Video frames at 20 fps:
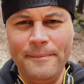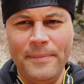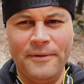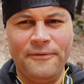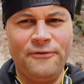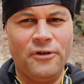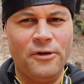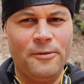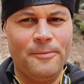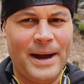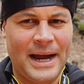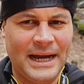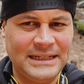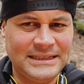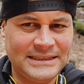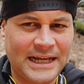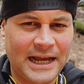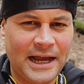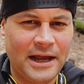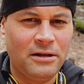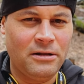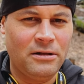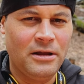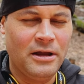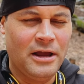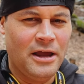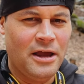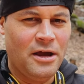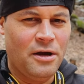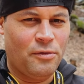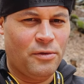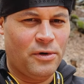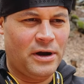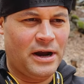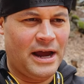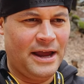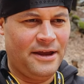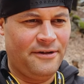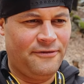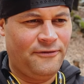But for my style,
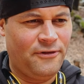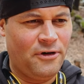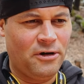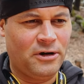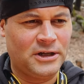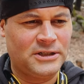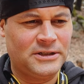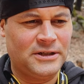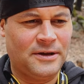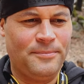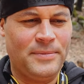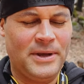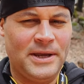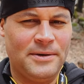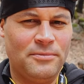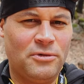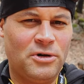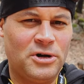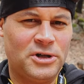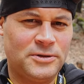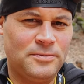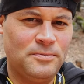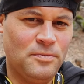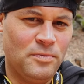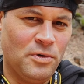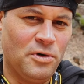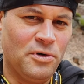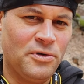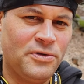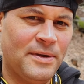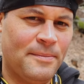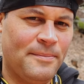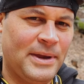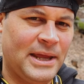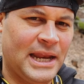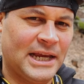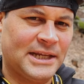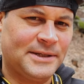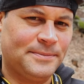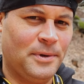where I focus on being more smooth than
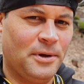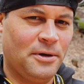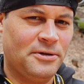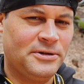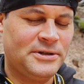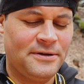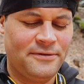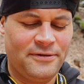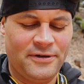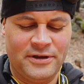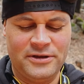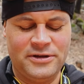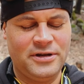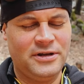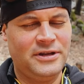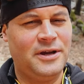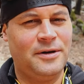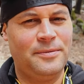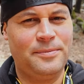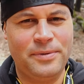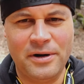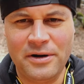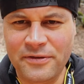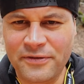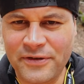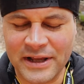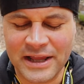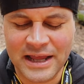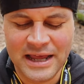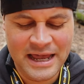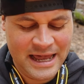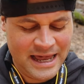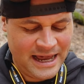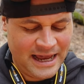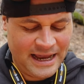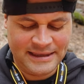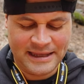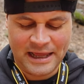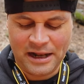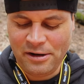being explosive, they're perfect.
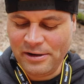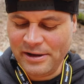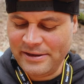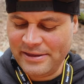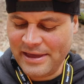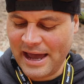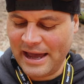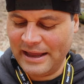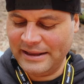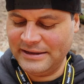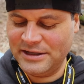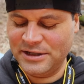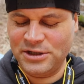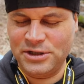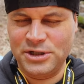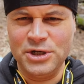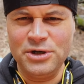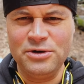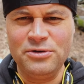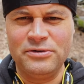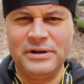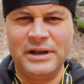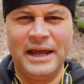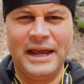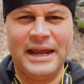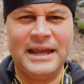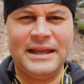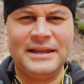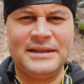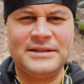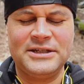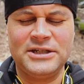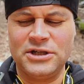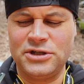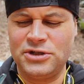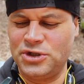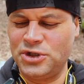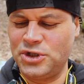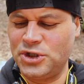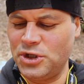And not only that, the tune, like it's
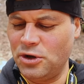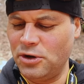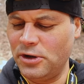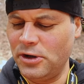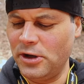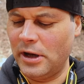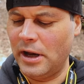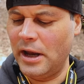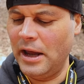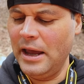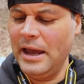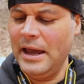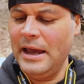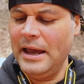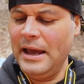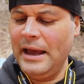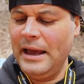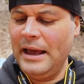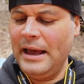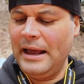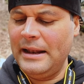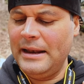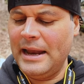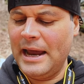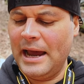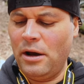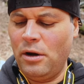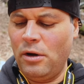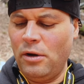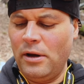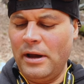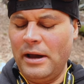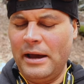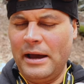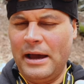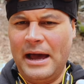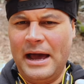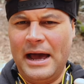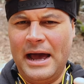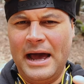just so good. Now,
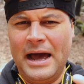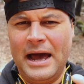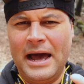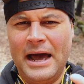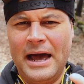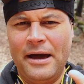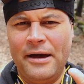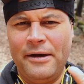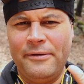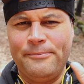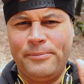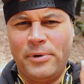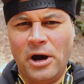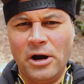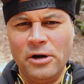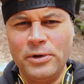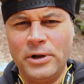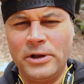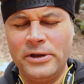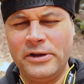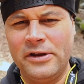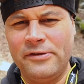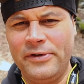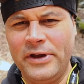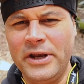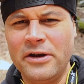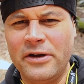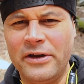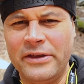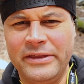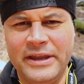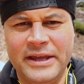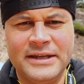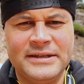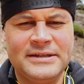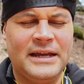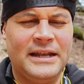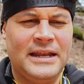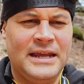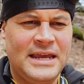uh, Bardwell did a video on
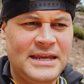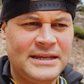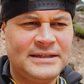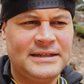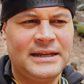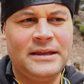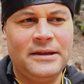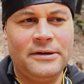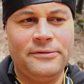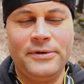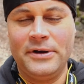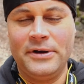this and he said the